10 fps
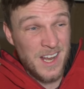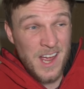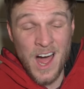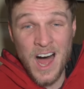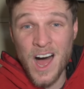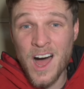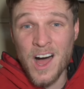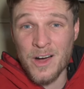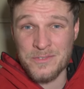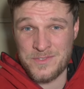like
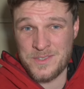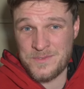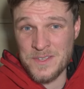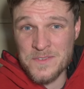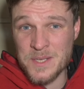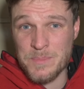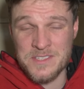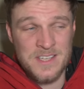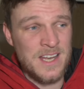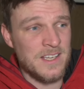half,
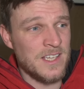50%.